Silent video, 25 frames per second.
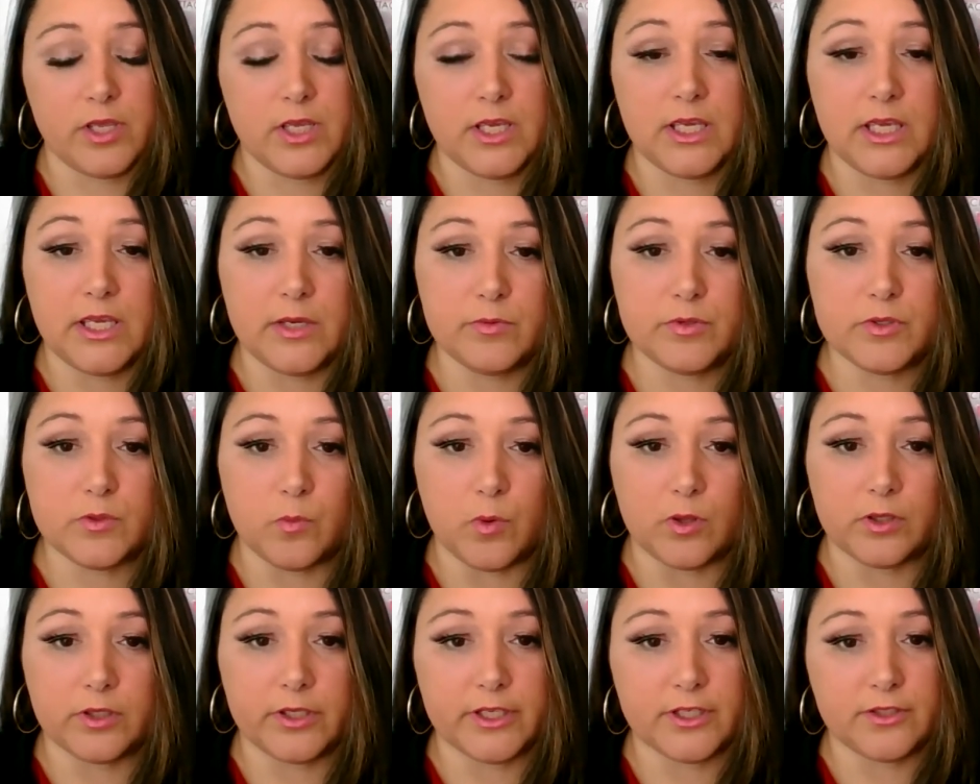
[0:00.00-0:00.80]
He was
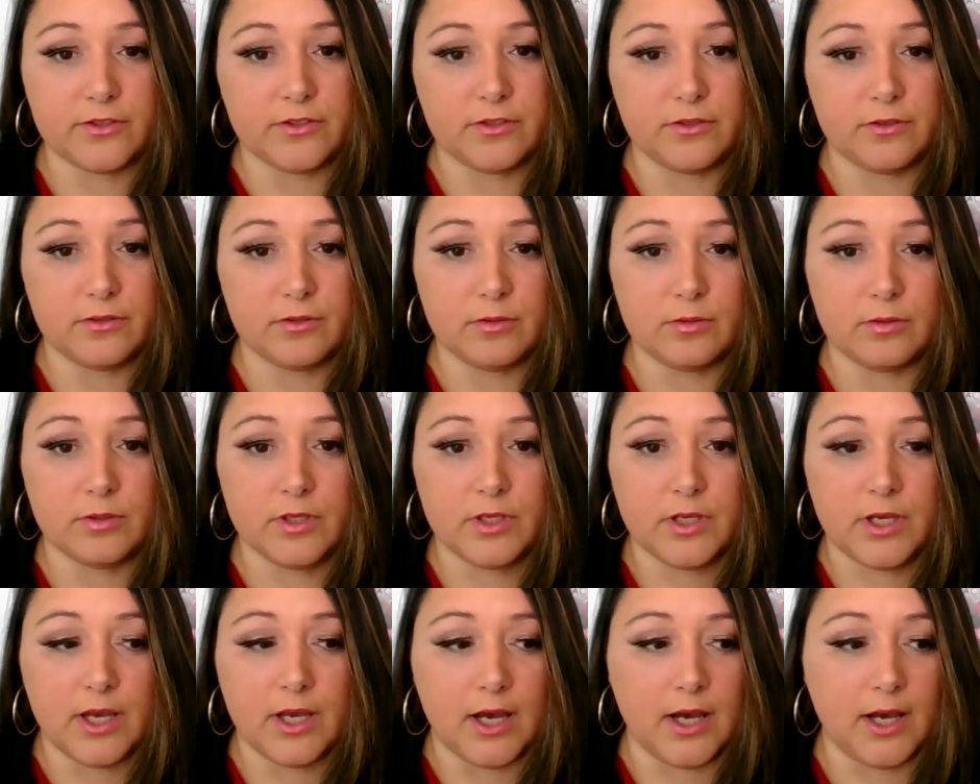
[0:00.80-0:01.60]
willing to,
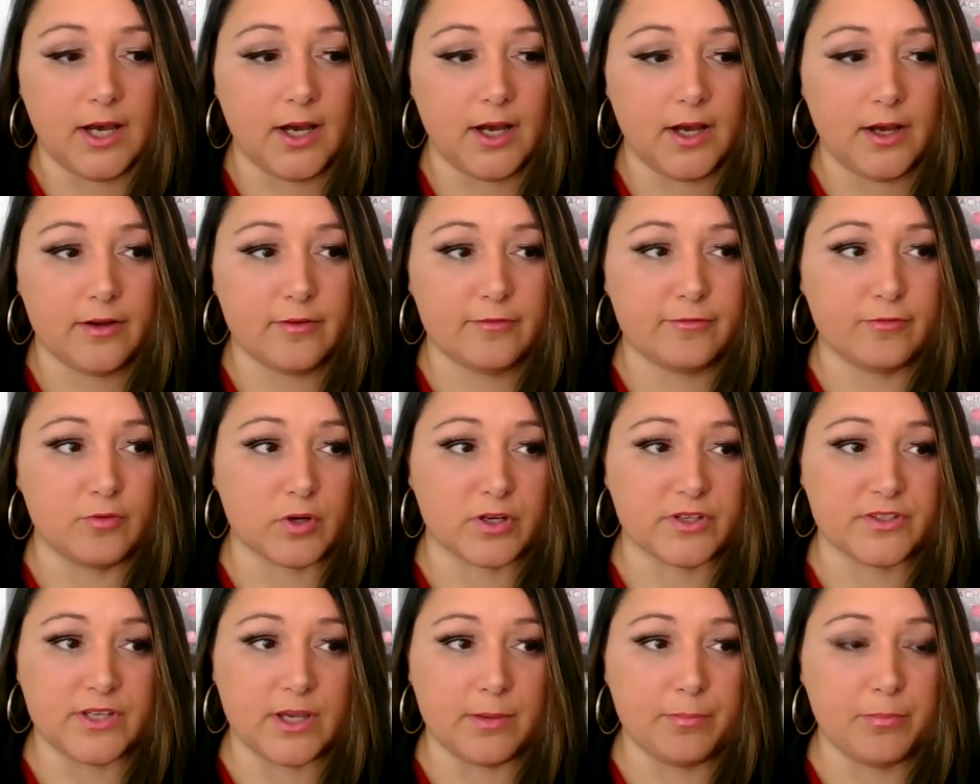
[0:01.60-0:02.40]
for
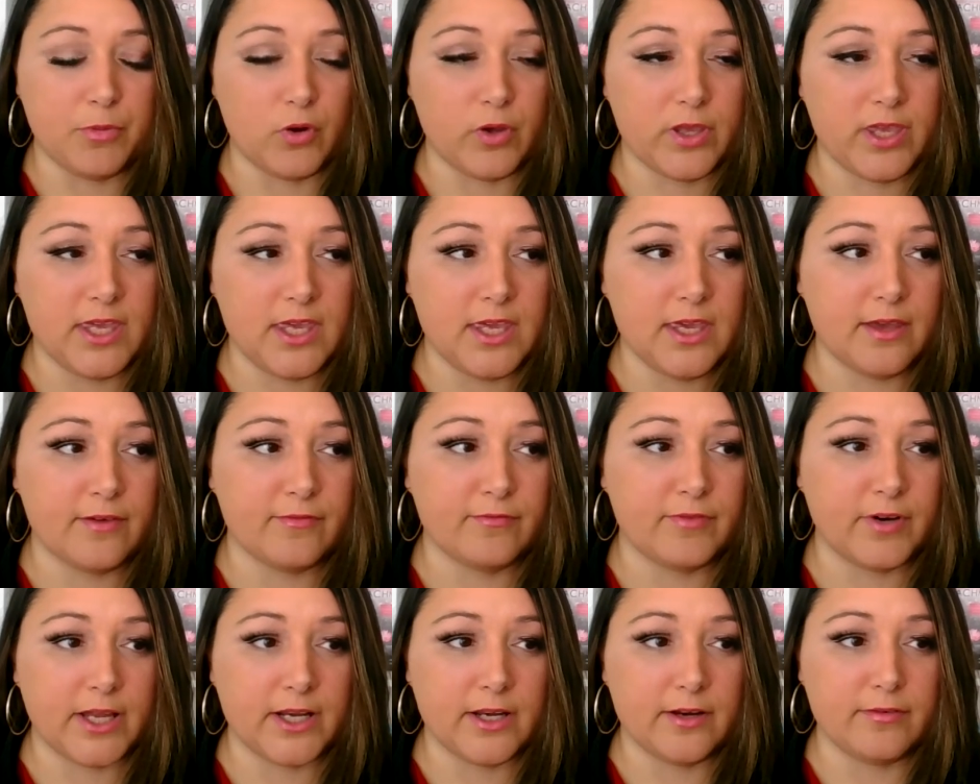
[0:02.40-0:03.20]
example, he
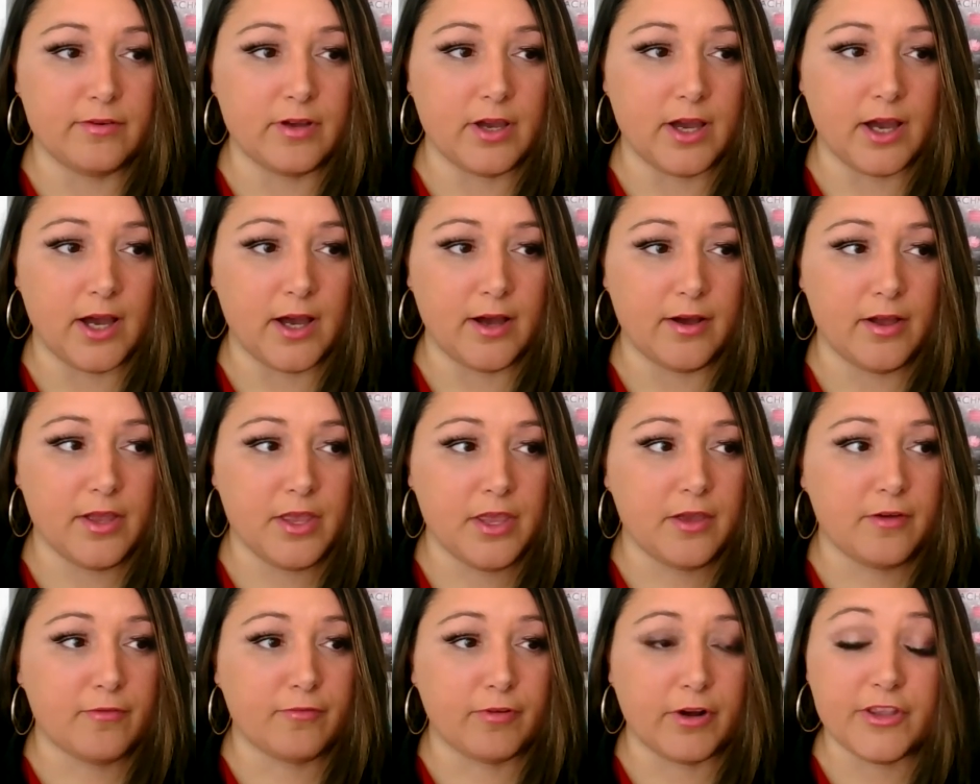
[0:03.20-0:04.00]
invited
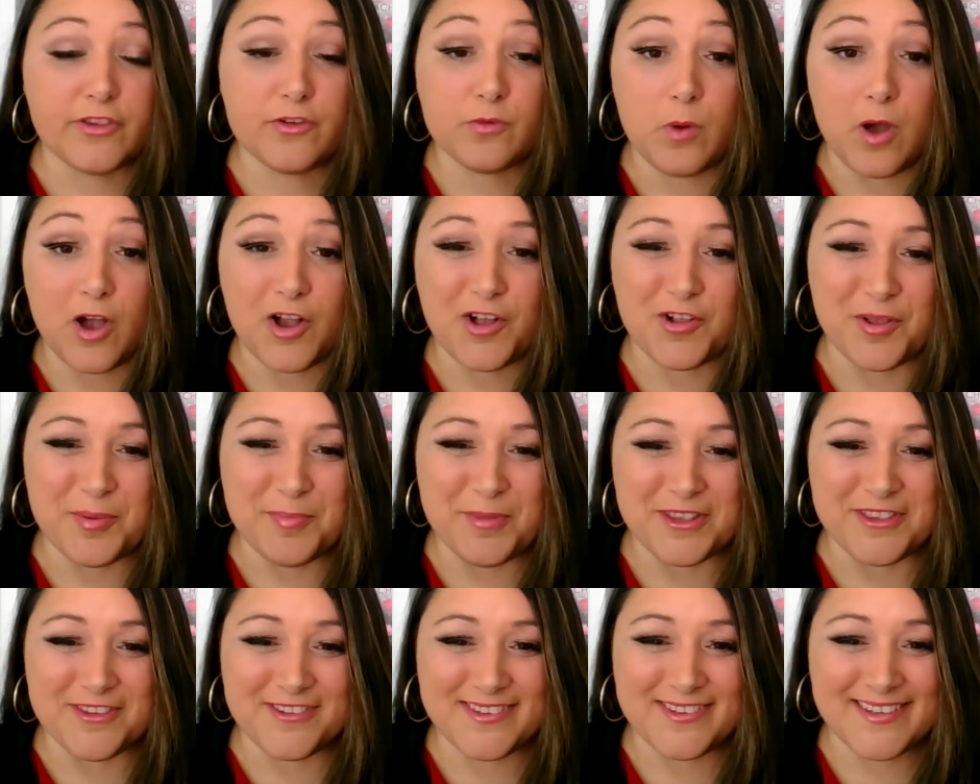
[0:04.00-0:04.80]
Francois
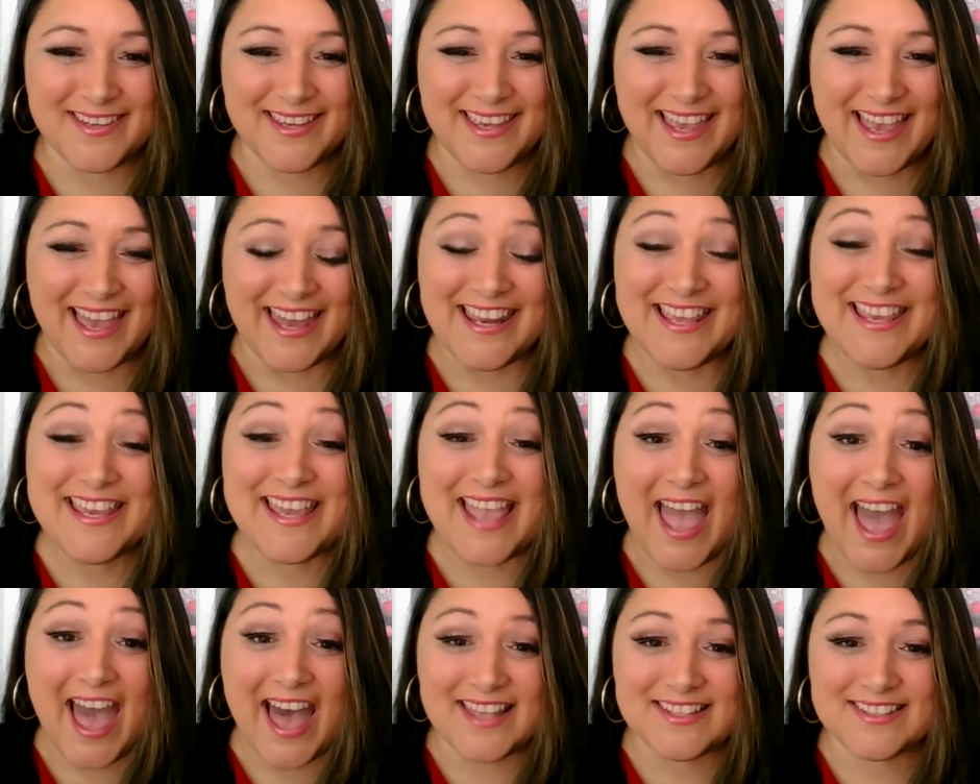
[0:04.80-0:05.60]
Clemens, and he
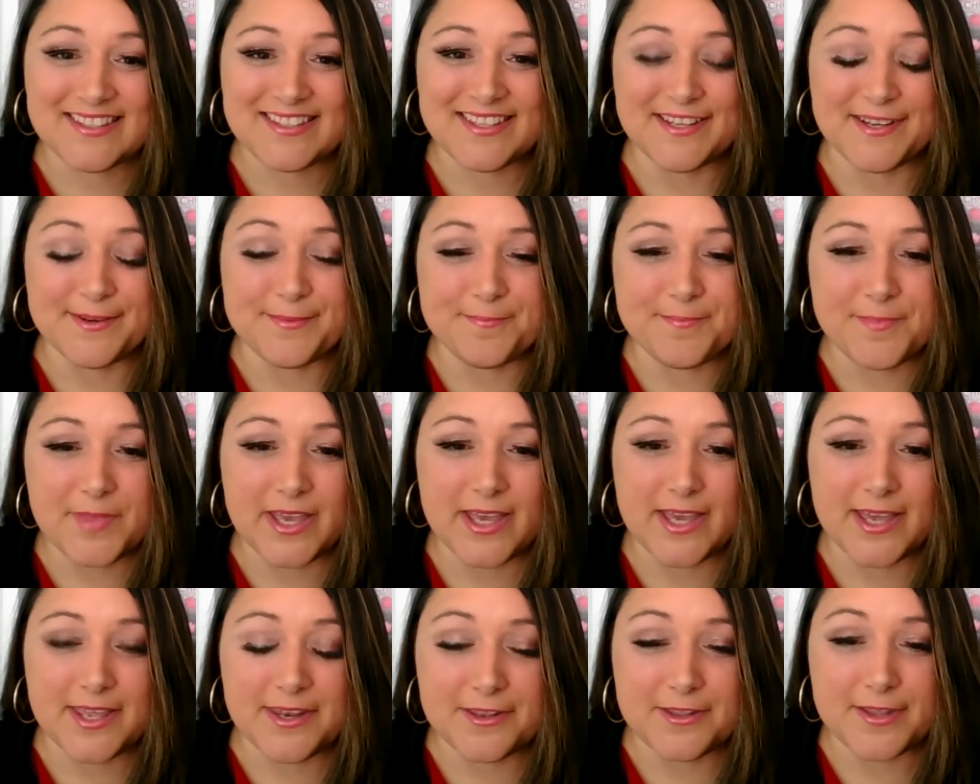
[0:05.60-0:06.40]
cast him
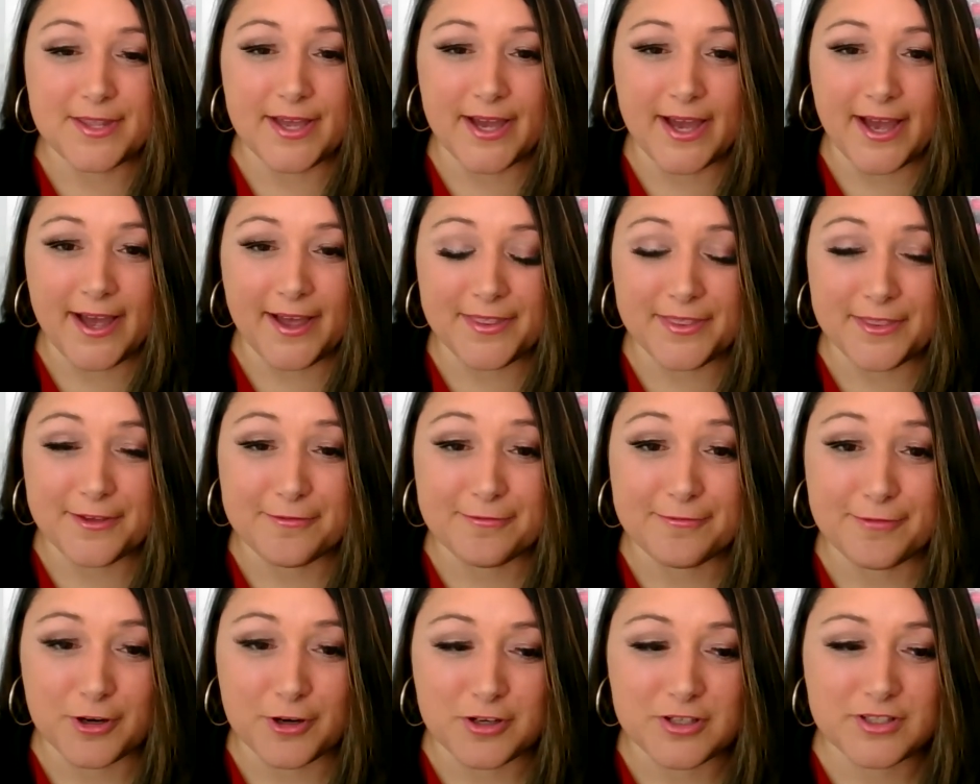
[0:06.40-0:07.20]
in for the
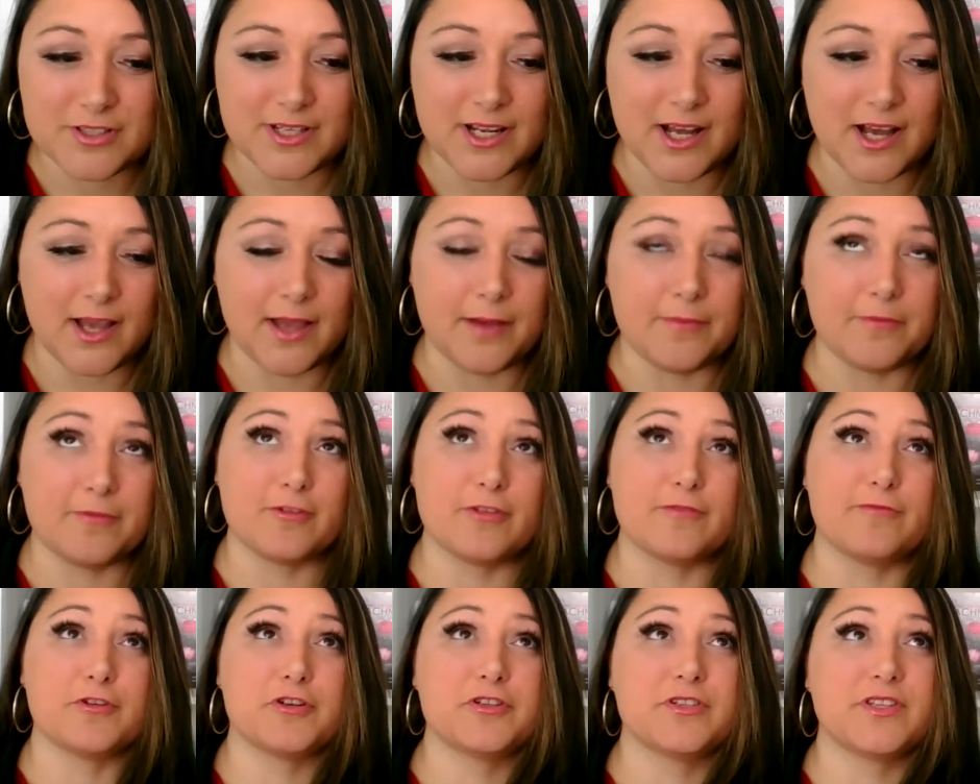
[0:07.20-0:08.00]
first
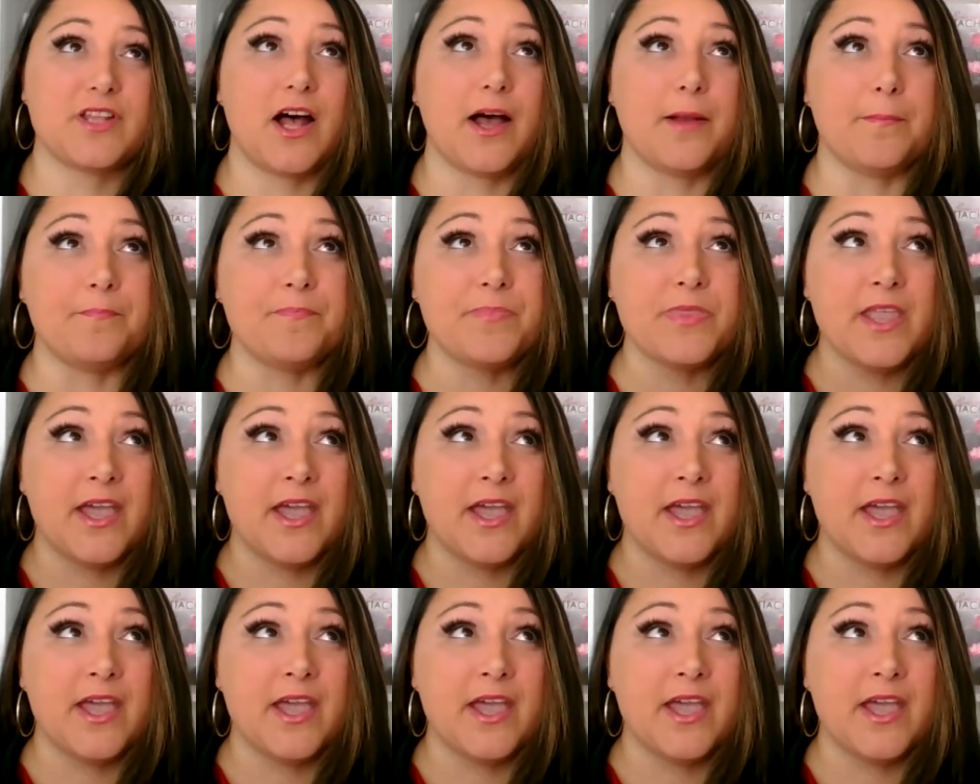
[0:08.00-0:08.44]
time,